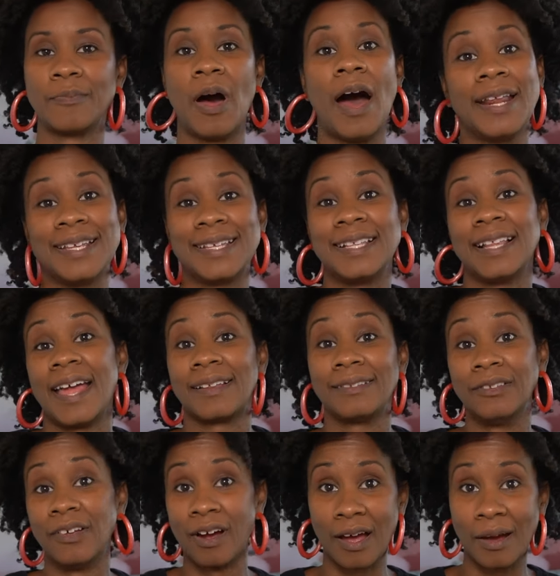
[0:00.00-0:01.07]
body's like,
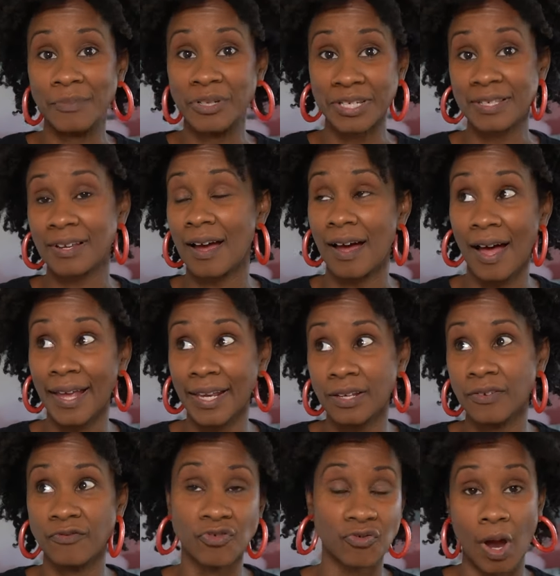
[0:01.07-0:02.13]
look, I'm just kind
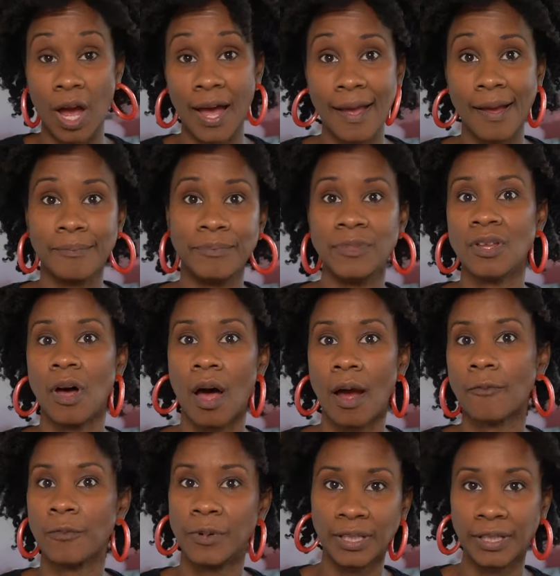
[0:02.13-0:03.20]
of dry. I'm
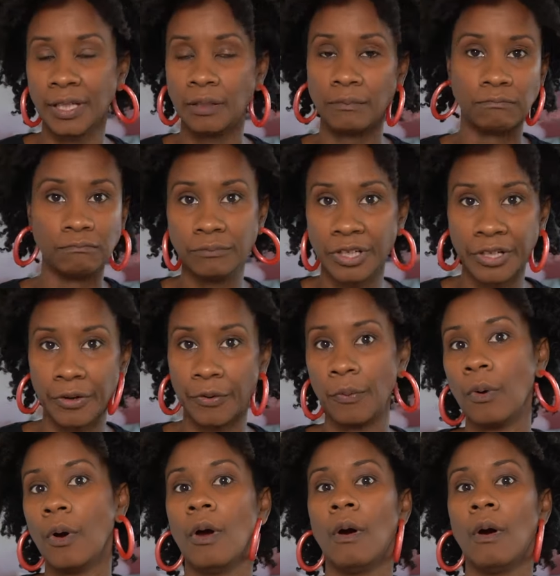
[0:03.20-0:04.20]
not really, you know,